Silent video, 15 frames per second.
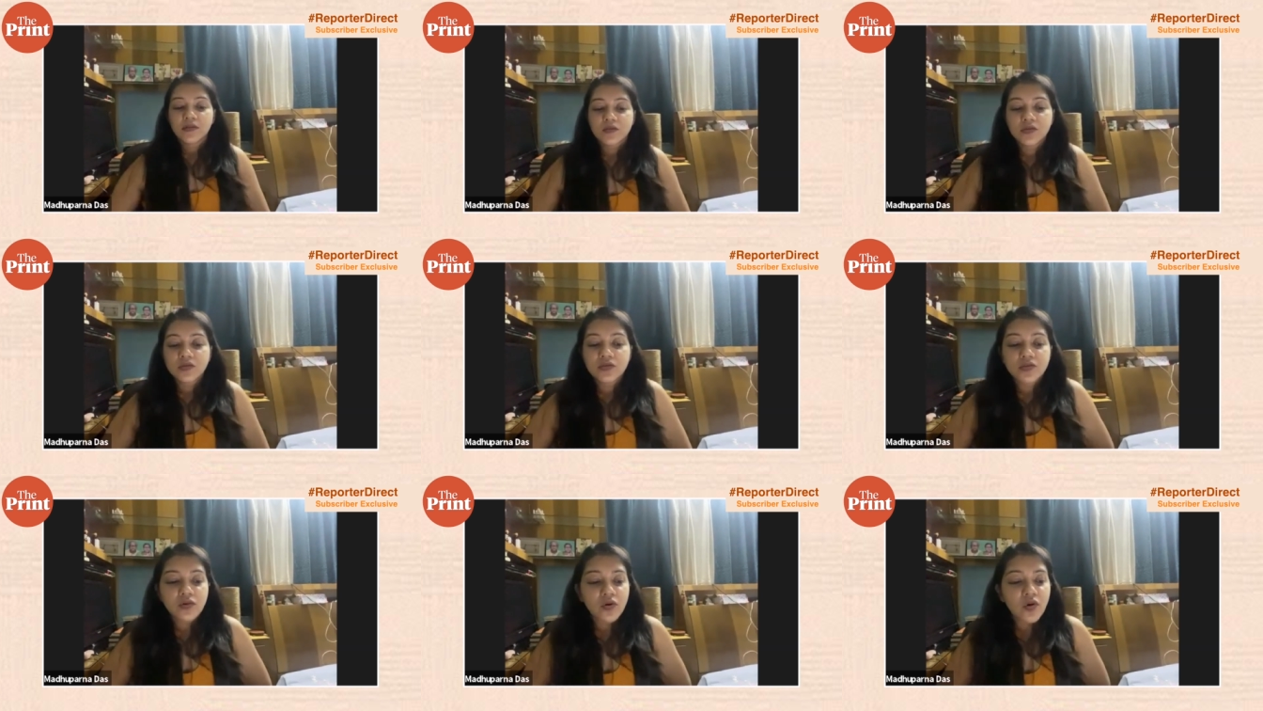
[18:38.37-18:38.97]

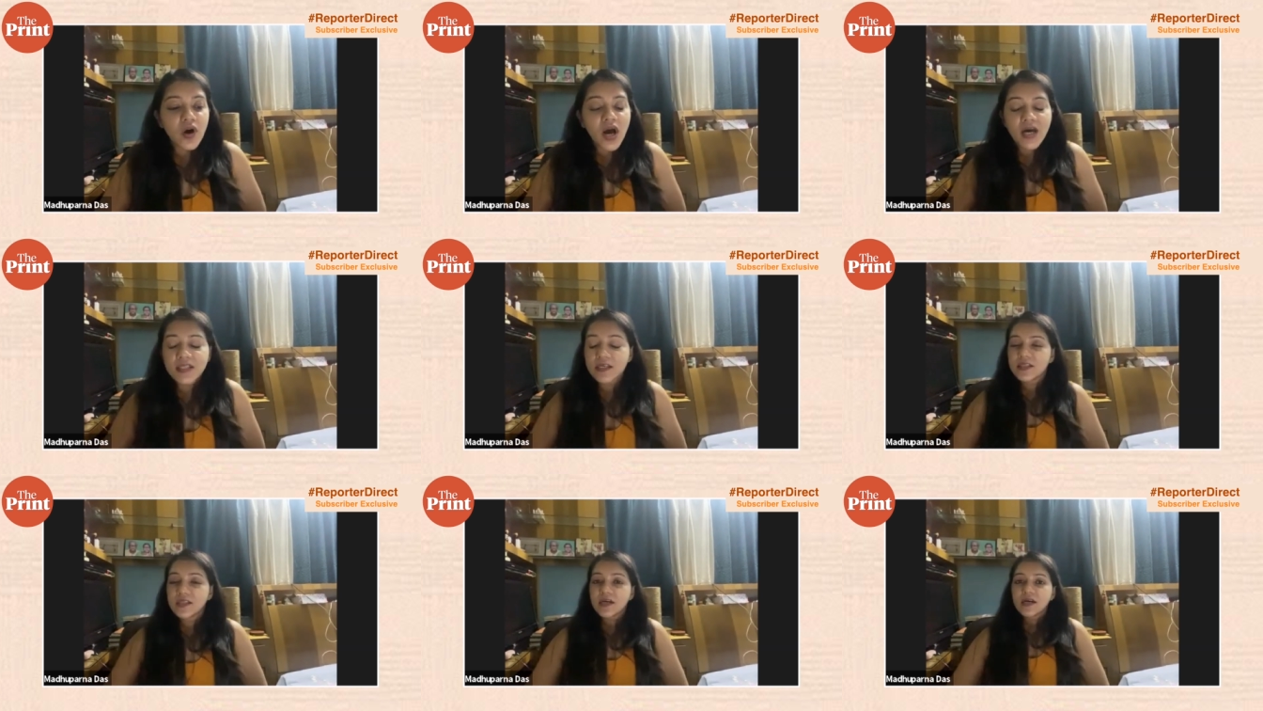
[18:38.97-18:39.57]
So
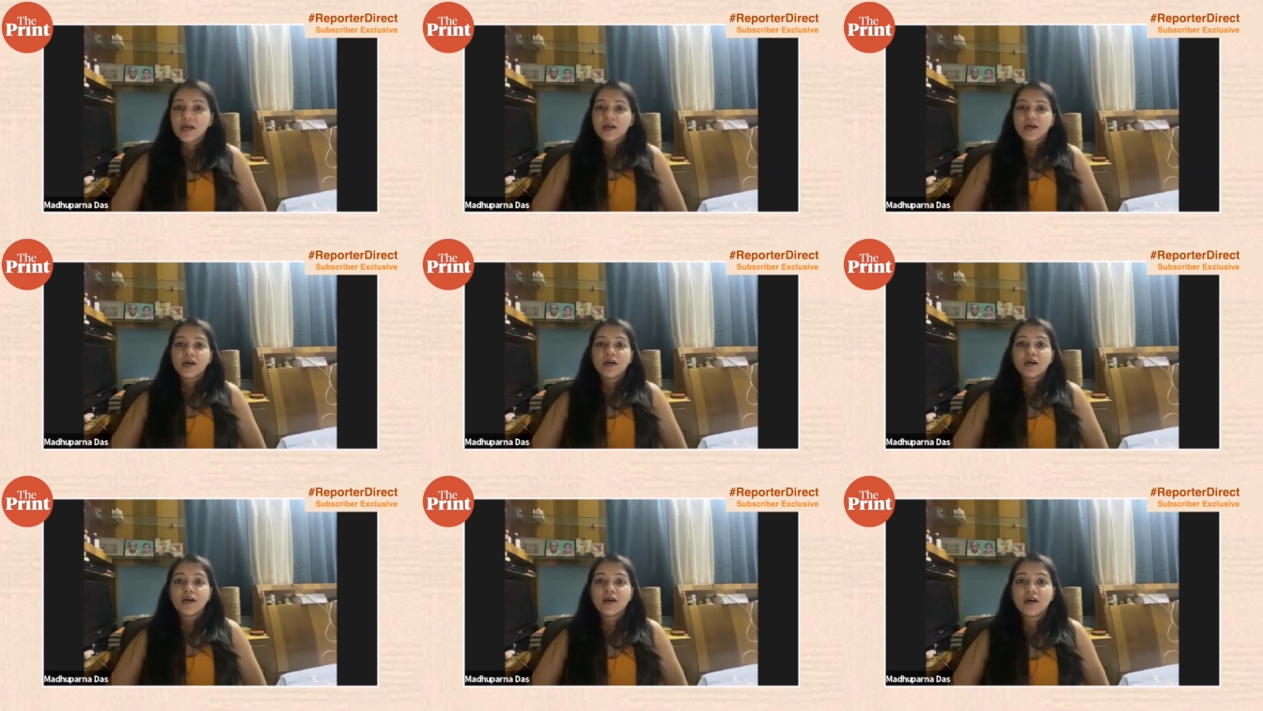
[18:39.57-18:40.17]
Aditya,
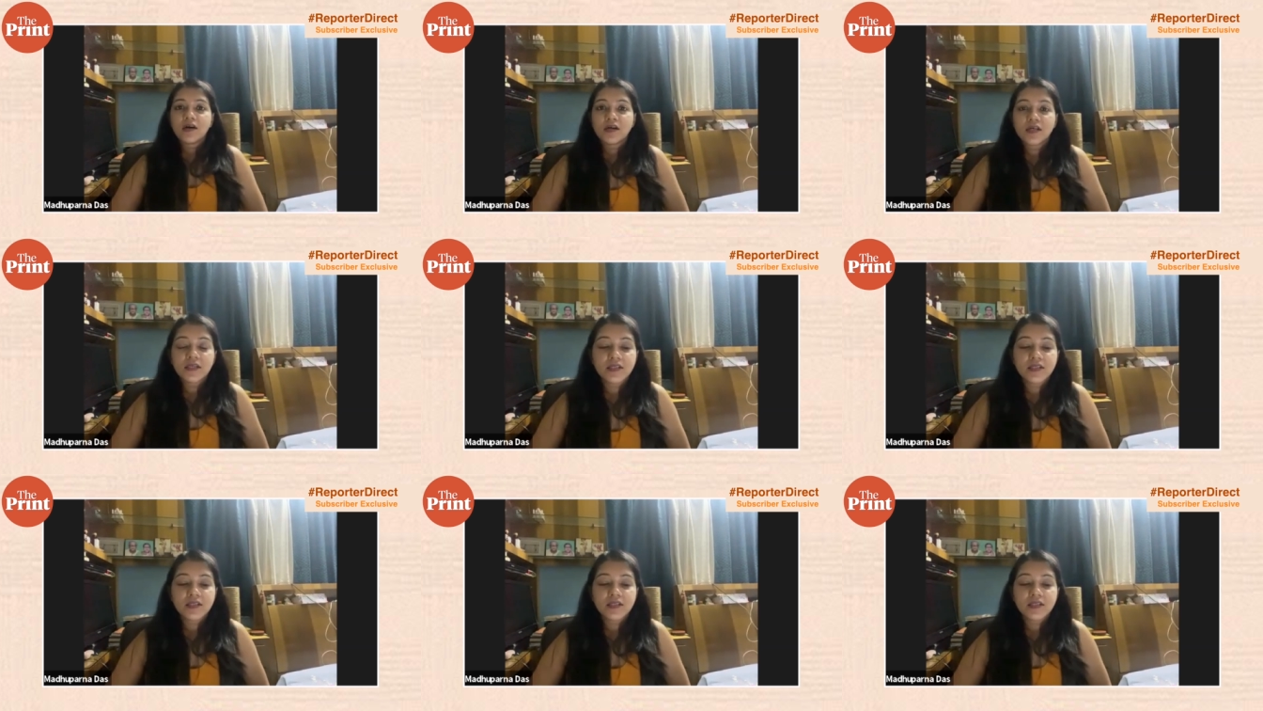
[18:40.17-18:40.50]
uh,